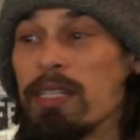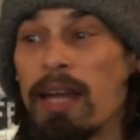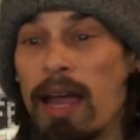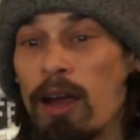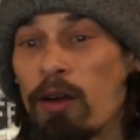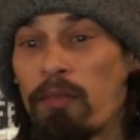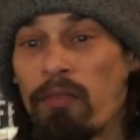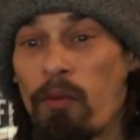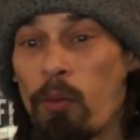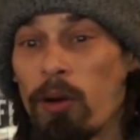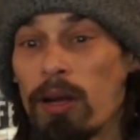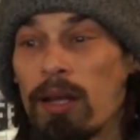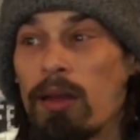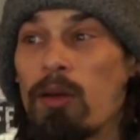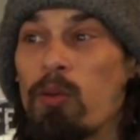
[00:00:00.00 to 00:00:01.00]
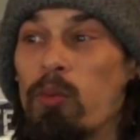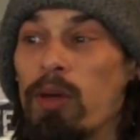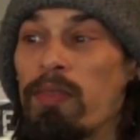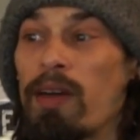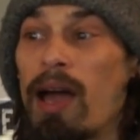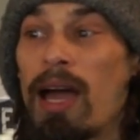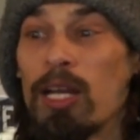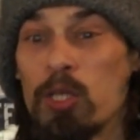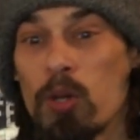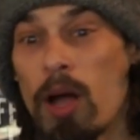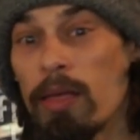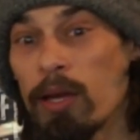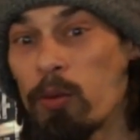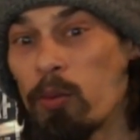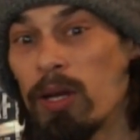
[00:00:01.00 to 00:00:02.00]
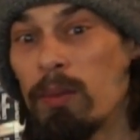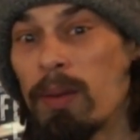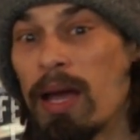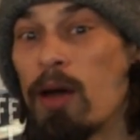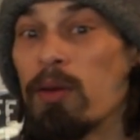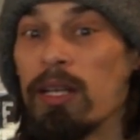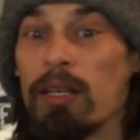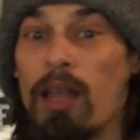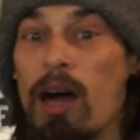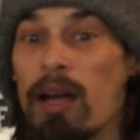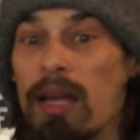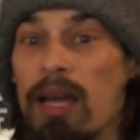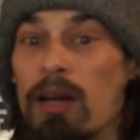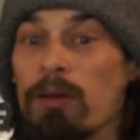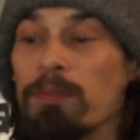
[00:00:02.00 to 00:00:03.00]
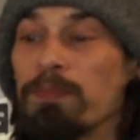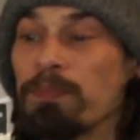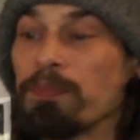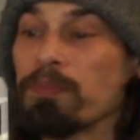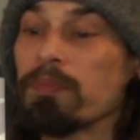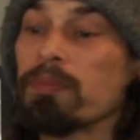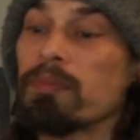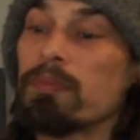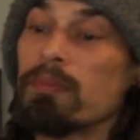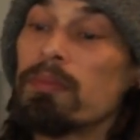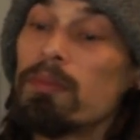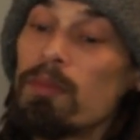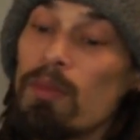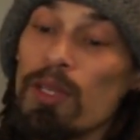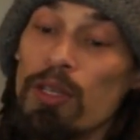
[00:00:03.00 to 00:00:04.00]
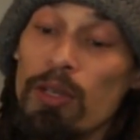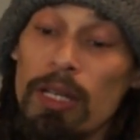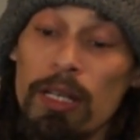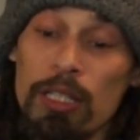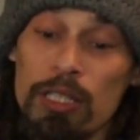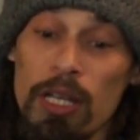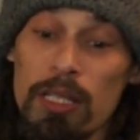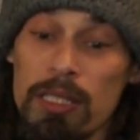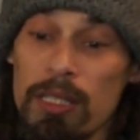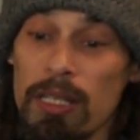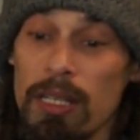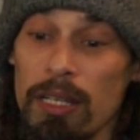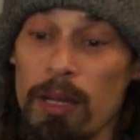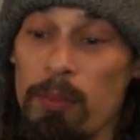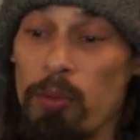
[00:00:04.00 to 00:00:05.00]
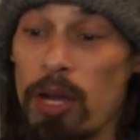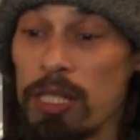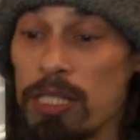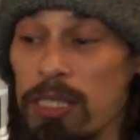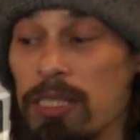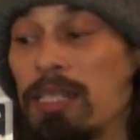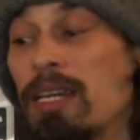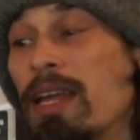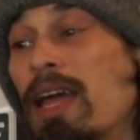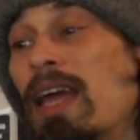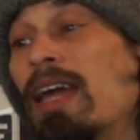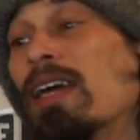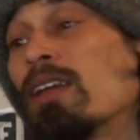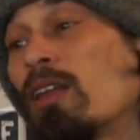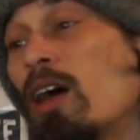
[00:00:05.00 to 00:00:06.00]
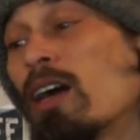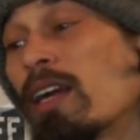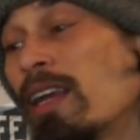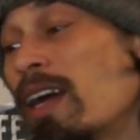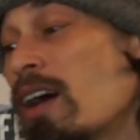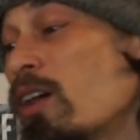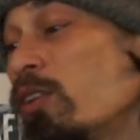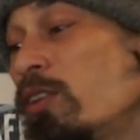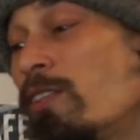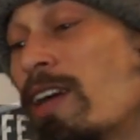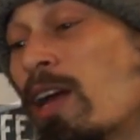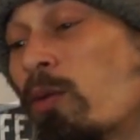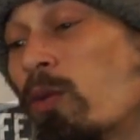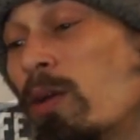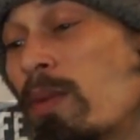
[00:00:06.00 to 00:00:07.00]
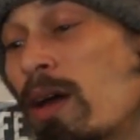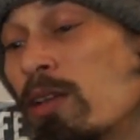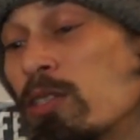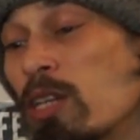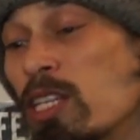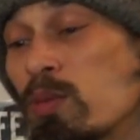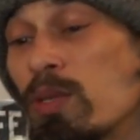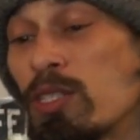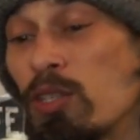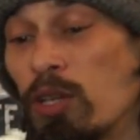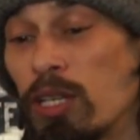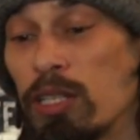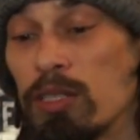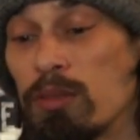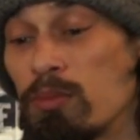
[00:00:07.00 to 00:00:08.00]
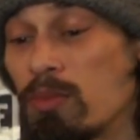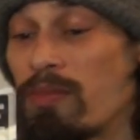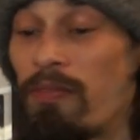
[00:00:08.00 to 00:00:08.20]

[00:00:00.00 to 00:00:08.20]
an air fork with a hydraulic rebound and lockout. You can adjust the compression and lock it out. You've got a rebound adjustment so you can